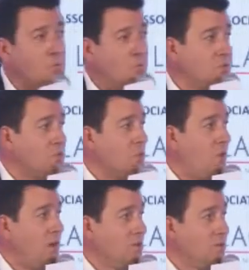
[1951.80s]
But every
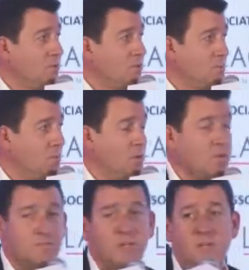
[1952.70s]
once in a while, there's a
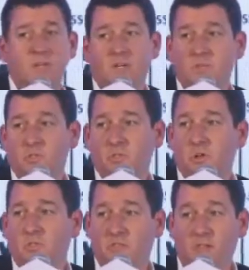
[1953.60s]
sporting event that
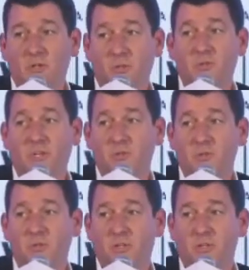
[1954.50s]
comes along that they can
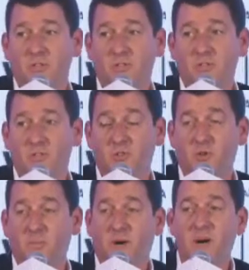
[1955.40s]
only get through linear
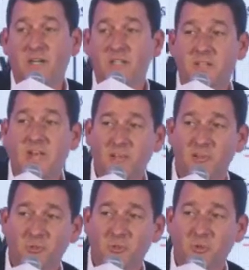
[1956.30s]
TV. So they're buying
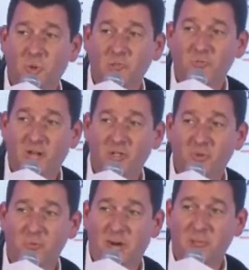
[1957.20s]
antennas, old
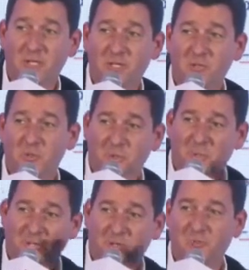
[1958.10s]
fashioned rabbit
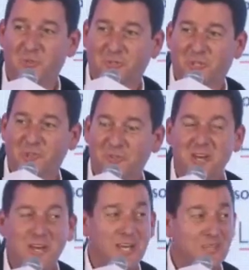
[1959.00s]
ears, and putting it on their
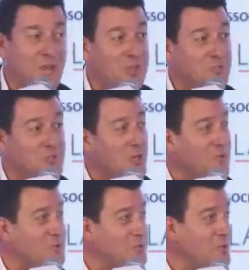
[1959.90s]
TV.
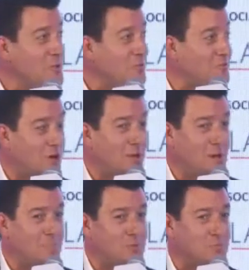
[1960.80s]
Antenna sales in the US
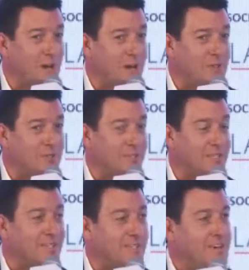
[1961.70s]
have gone up
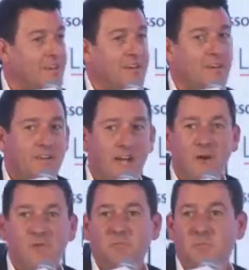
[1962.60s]
dramatically.
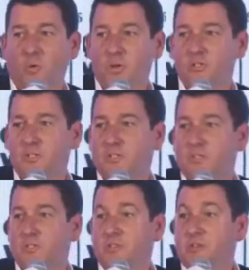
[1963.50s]
Now, the
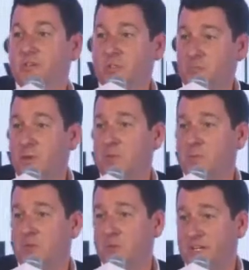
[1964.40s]
question is
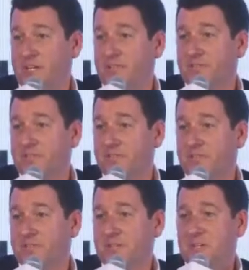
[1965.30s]
the moment the
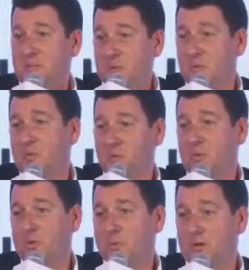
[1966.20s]
cricket, and the
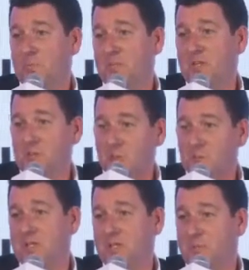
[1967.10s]
moment the World Cup,
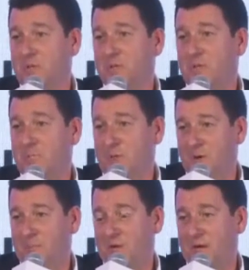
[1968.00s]
and the moment the
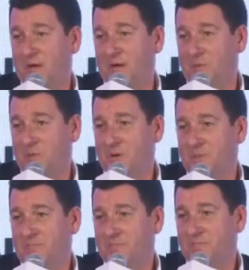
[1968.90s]
Olympics get bought by
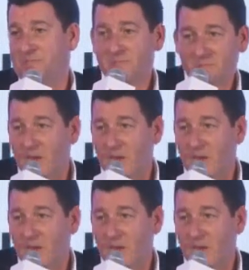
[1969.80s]
Amazon,